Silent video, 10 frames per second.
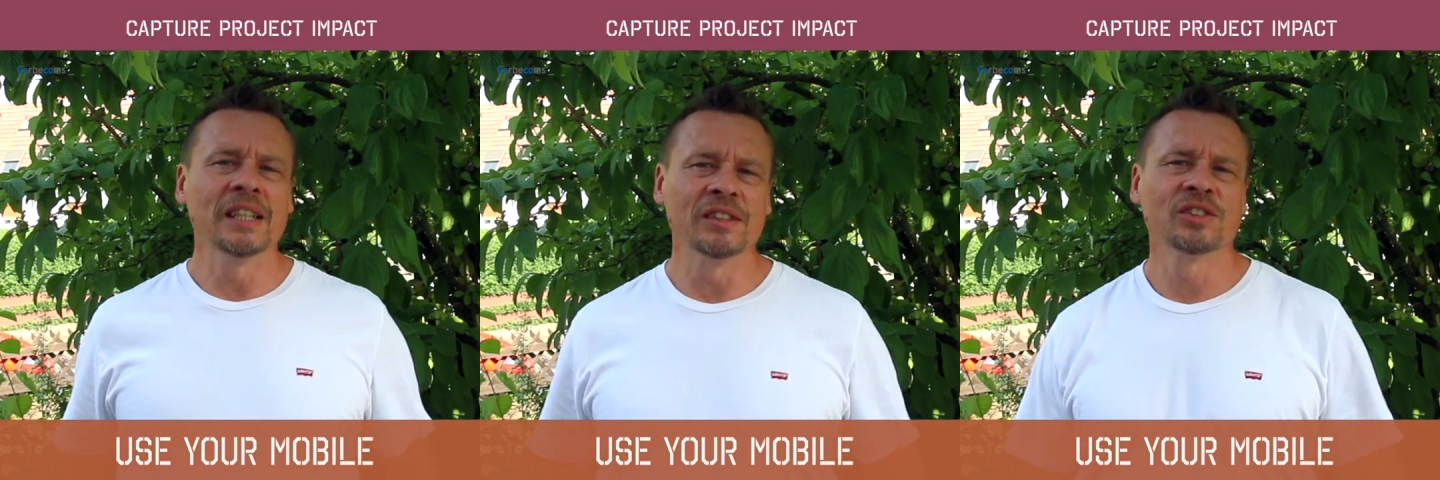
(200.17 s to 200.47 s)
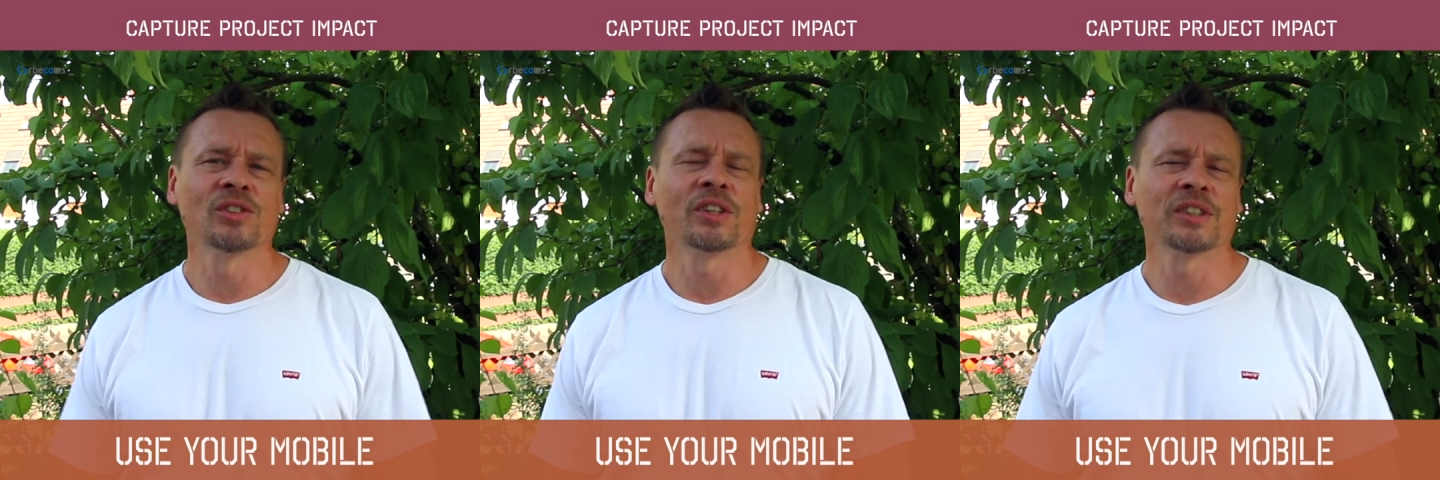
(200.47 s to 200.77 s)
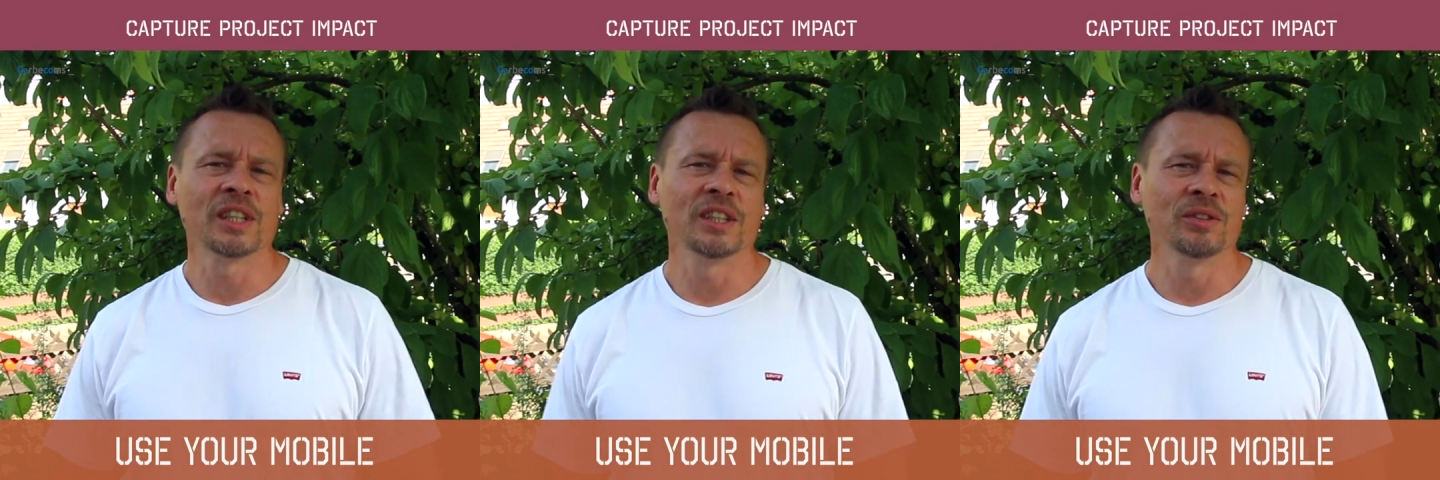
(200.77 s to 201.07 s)
and
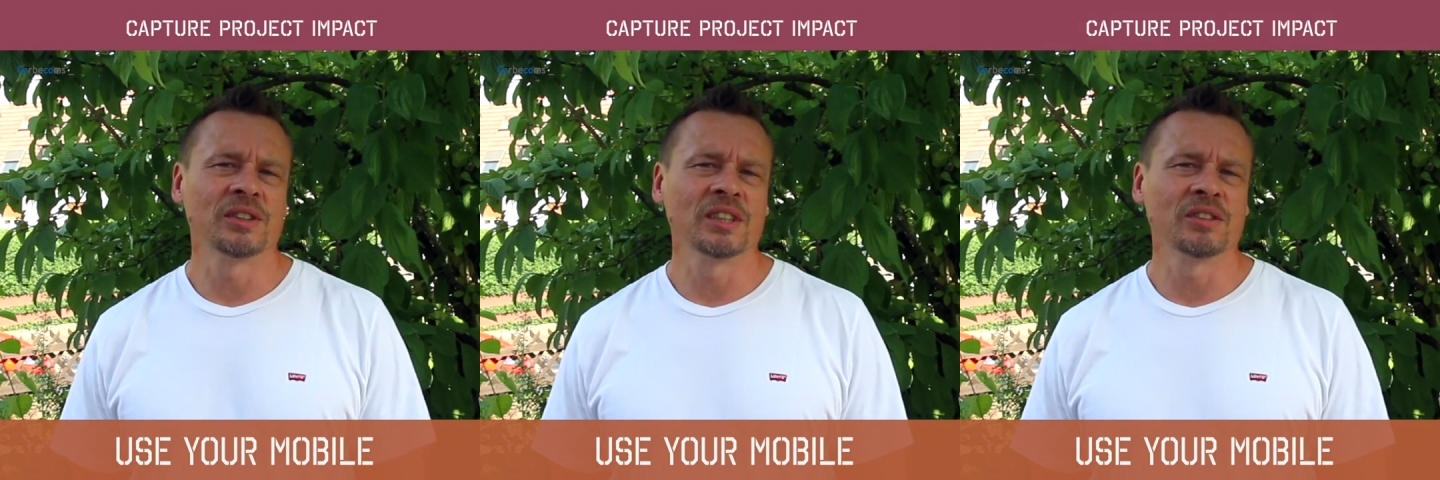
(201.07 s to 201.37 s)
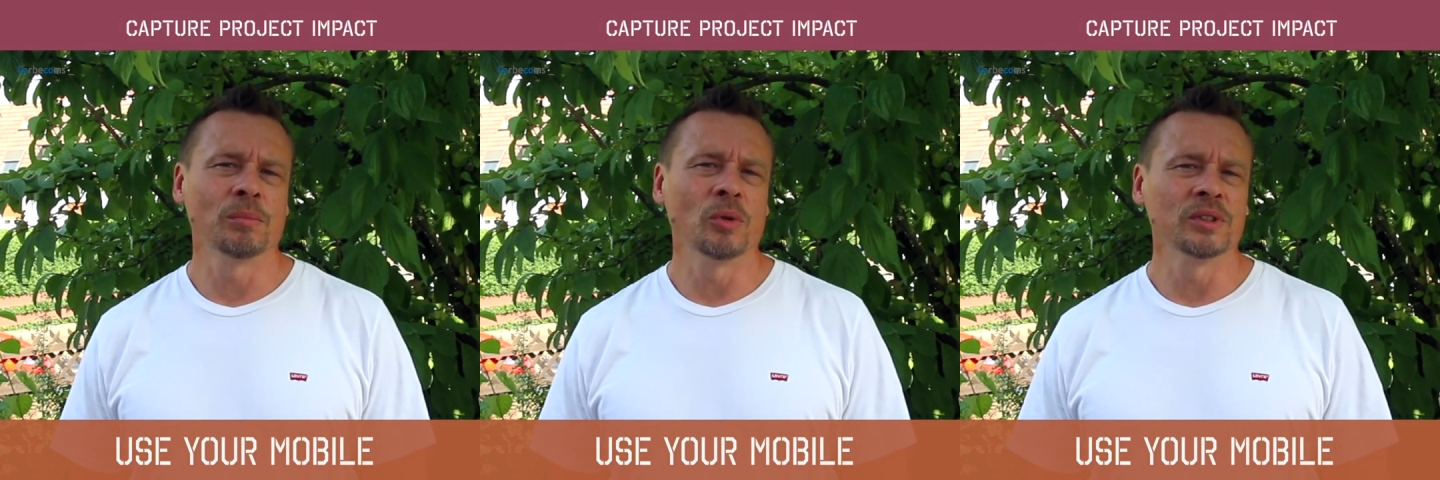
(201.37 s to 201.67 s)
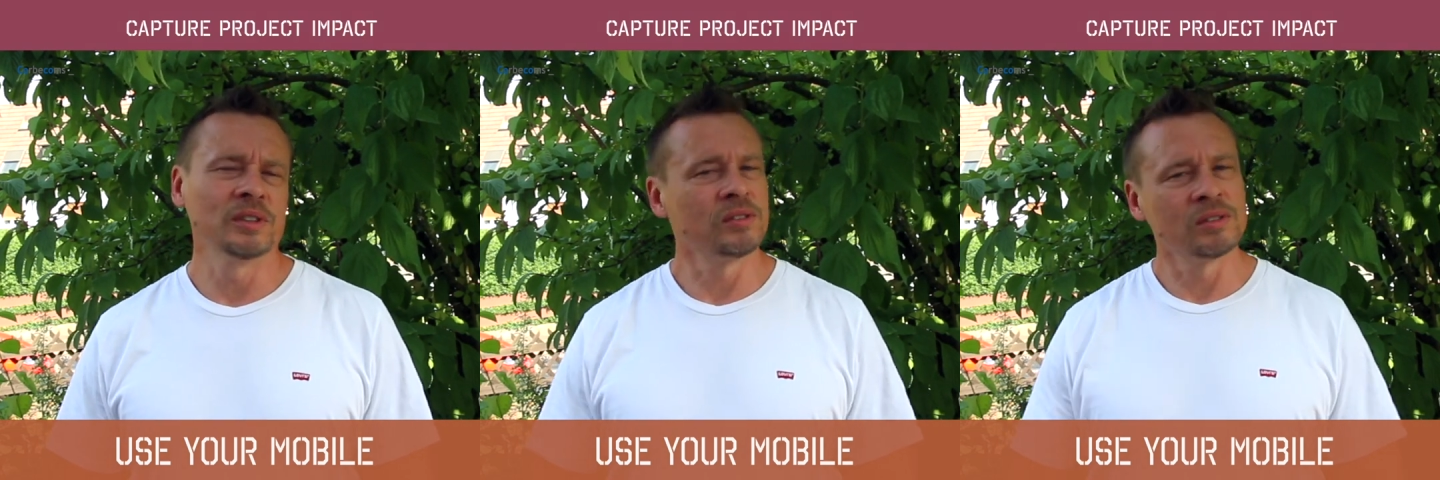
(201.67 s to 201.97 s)
start getting your
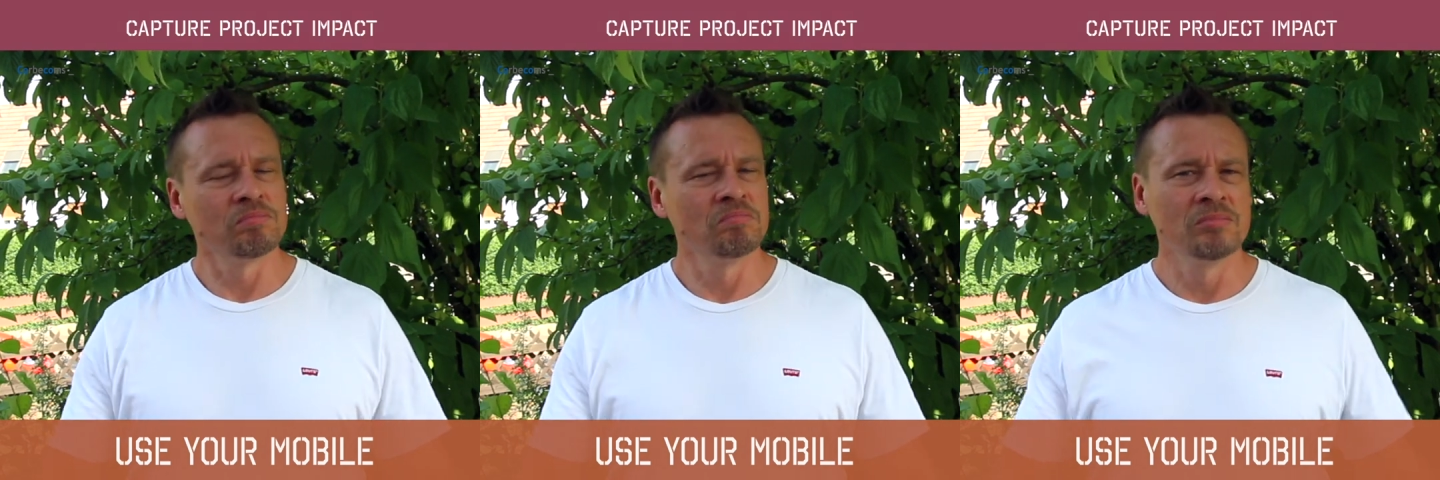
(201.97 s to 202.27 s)
testimonials.